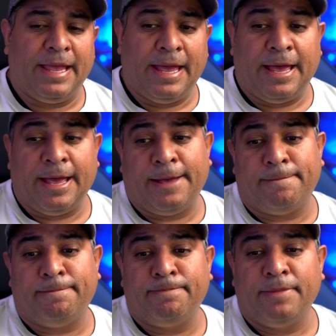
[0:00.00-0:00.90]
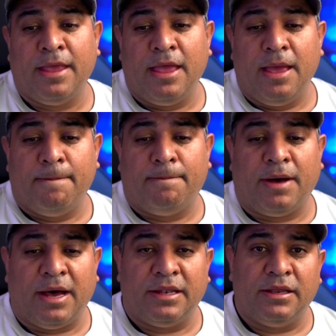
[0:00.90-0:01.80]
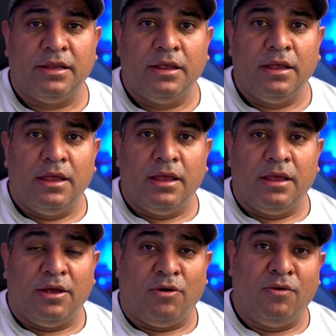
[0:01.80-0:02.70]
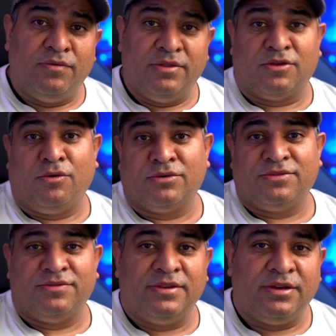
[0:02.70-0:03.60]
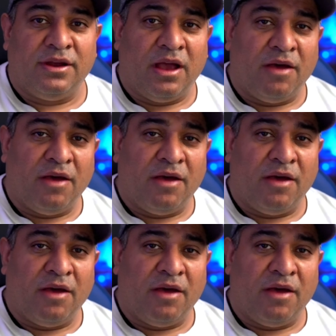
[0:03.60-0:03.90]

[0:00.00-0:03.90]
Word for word: Um, but over the course of year,